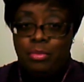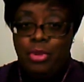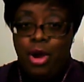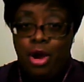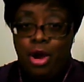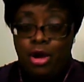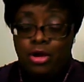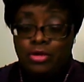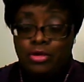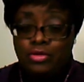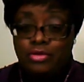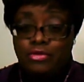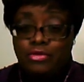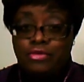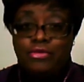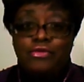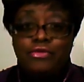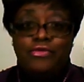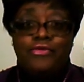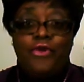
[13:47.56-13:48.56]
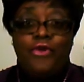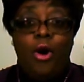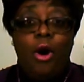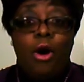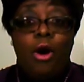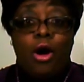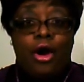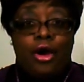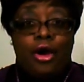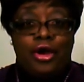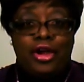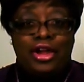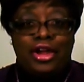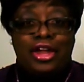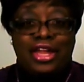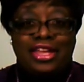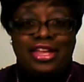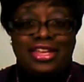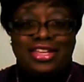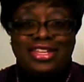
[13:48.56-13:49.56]
part 4.
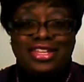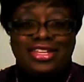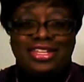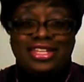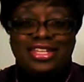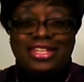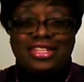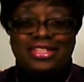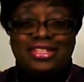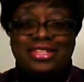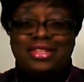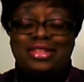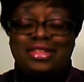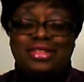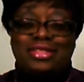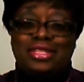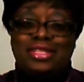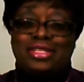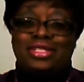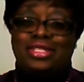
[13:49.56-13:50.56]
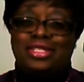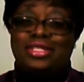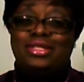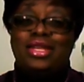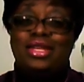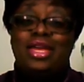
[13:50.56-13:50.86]
This is,